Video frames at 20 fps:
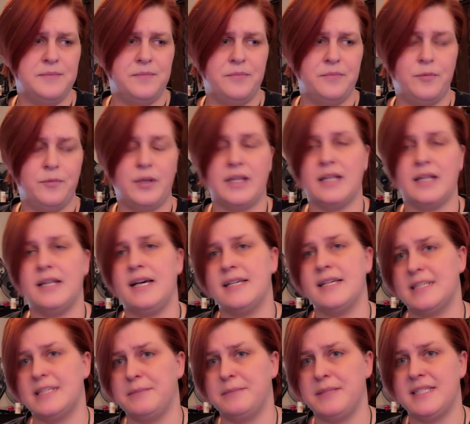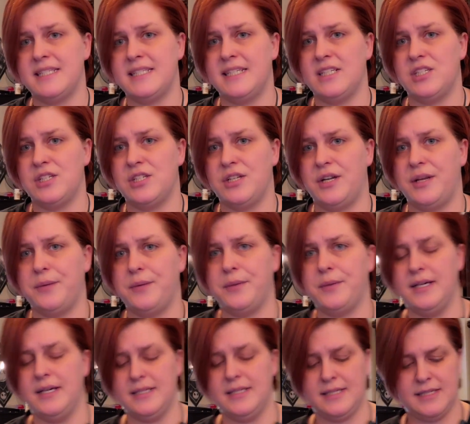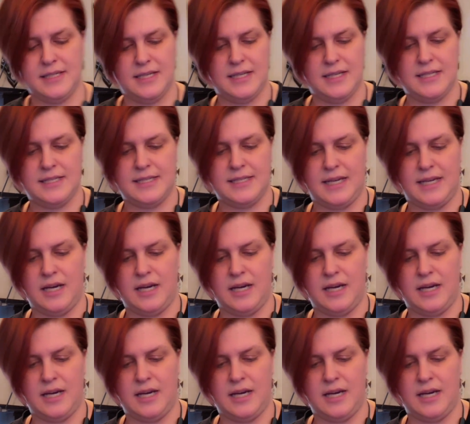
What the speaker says: when the last time I stitched on it was. So